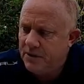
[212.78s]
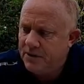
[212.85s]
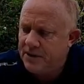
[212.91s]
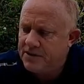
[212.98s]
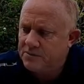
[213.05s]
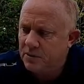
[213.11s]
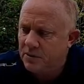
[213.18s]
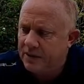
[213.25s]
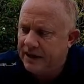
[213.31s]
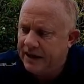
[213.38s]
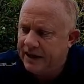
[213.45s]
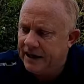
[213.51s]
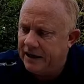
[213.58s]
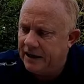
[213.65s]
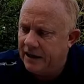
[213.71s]
this one
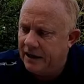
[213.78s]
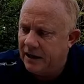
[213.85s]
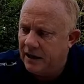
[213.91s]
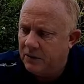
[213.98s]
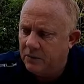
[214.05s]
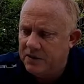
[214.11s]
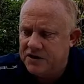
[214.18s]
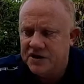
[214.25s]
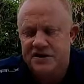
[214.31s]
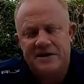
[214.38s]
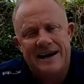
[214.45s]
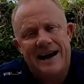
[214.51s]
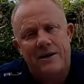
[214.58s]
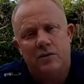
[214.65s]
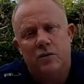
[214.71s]
here, which is
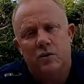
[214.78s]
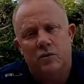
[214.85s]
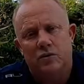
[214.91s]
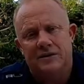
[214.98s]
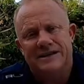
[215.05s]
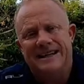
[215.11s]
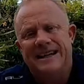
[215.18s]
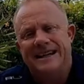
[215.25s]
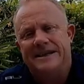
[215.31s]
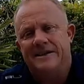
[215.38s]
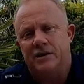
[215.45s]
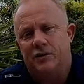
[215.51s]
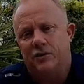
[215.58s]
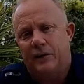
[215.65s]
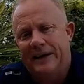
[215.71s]
now called Tee
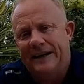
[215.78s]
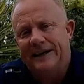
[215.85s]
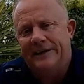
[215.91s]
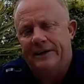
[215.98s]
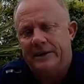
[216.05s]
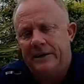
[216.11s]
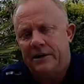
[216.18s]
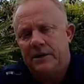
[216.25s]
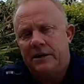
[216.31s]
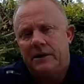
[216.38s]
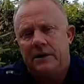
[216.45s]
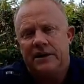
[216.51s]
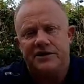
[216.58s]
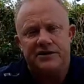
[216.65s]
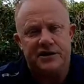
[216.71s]
to Green,
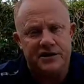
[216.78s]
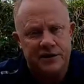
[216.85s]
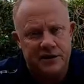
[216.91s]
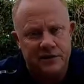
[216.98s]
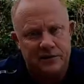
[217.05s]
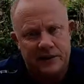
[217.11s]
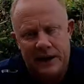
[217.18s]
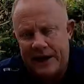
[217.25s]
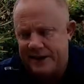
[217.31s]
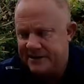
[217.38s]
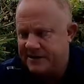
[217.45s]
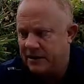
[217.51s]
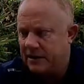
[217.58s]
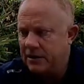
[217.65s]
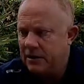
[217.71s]
it's a new
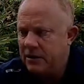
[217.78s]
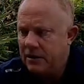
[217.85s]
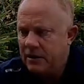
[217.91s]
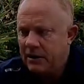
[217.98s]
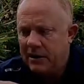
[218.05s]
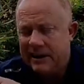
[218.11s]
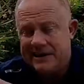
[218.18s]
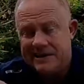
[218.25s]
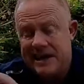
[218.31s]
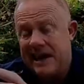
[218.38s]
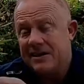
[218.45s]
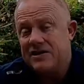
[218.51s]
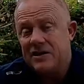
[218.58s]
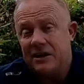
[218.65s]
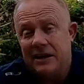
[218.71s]
laser. It's
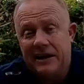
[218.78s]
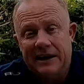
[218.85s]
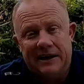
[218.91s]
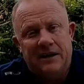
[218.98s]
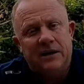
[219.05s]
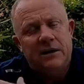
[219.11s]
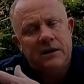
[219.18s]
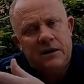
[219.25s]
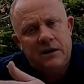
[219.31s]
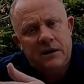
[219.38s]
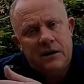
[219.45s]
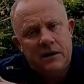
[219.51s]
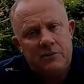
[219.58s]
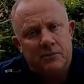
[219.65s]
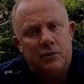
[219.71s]
actually
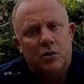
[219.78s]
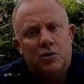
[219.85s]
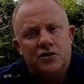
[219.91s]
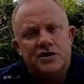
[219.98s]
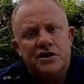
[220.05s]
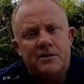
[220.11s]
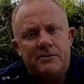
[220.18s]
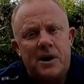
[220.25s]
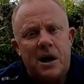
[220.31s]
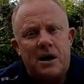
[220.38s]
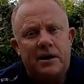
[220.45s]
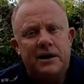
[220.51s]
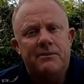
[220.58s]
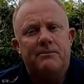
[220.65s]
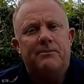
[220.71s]
brought to the
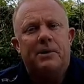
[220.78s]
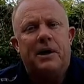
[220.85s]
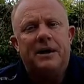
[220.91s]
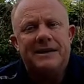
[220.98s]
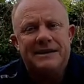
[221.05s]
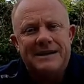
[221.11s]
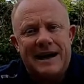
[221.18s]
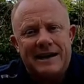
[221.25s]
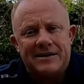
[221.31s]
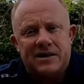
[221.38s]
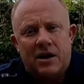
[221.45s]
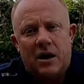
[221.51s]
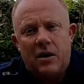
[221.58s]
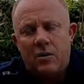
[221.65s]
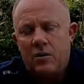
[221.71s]
market by
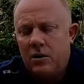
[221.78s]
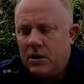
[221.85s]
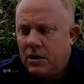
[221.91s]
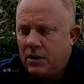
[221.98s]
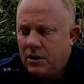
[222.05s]
Tasco,